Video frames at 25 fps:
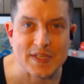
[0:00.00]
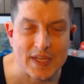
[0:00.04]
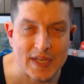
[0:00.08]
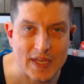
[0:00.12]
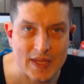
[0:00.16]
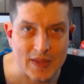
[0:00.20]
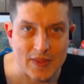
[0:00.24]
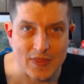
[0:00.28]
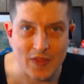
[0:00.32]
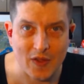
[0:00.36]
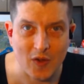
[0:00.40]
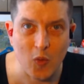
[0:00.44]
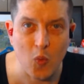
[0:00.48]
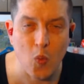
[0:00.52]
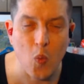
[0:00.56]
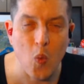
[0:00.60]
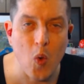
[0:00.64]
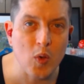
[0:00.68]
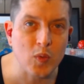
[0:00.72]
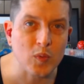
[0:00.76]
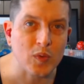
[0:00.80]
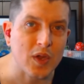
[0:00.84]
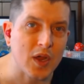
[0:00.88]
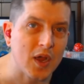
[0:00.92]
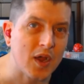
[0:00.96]
And the
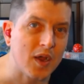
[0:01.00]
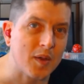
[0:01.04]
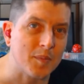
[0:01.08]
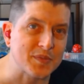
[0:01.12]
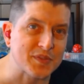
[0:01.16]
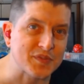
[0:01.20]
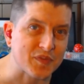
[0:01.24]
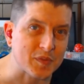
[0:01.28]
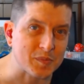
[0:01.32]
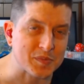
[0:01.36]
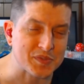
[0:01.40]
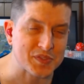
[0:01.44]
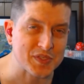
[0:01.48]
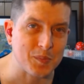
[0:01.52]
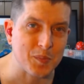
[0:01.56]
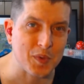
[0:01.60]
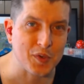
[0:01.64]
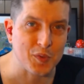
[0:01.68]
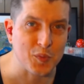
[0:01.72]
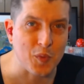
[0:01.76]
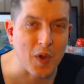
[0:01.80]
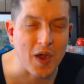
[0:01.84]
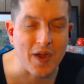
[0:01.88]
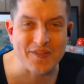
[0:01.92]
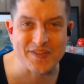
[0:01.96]
quote comes from someone
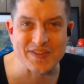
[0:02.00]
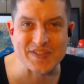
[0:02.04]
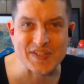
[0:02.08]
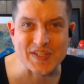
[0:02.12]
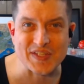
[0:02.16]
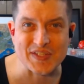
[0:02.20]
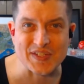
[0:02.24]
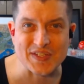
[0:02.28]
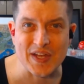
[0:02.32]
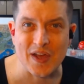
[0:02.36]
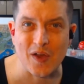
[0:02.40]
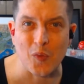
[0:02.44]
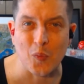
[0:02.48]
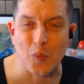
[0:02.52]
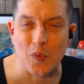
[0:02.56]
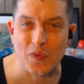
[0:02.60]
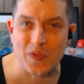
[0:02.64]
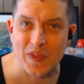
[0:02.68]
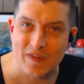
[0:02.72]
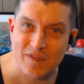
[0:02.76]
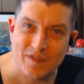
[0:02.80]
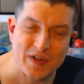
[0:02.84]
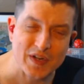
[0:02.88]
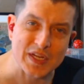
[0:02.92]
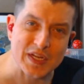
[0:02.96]
who obviously dealt with a
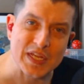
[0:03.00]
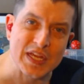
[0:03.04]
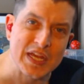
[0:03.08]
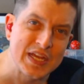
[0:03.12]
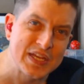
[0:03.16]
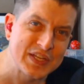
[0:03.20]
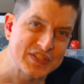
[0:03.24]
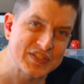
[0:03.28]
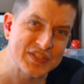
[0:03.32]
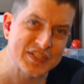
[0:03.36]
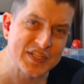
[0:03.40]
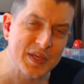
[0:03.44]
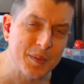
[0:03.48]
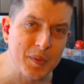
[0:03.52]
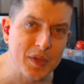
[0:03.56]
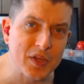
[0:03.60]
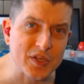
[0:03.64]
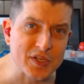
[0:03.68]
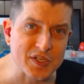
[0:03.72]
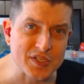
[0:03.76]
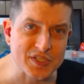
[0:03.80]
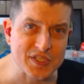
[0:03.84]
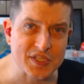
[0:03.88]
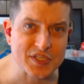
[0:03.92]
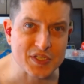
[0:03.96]
very similar
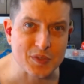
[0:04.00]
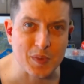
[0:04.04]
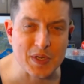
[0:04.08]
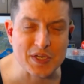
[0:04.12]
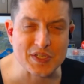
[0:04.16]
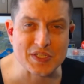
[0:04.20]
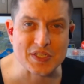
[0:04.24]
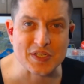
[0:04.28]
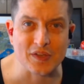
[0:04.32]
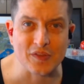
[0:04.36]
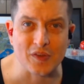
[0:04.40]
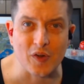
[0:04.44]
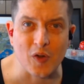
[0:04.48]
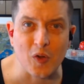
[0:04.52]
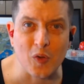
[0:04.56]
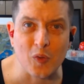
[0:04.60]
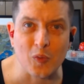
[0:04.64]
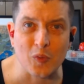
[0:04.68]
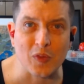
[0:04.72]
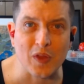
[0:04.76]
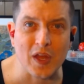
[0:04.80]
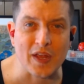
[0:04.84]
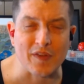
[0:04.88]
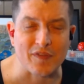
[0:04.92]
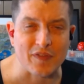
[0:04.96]
situation in their own
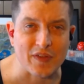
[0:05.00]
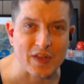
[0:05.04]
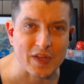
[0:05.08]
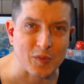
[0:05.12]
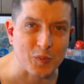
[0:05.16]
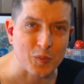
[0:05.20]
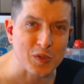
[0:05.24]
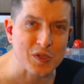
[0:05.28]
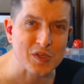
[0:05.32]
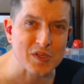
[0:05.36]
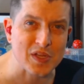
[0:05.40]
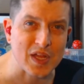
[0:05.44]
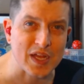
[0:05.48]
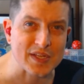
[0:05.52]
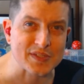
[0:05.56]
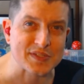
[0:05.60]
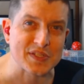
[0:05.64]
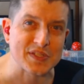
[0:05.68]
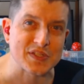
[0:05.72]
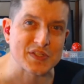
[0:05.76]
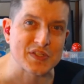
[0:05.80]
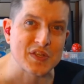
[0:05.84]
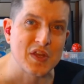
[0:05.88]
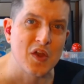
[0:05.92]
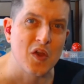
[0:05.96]
life and realizes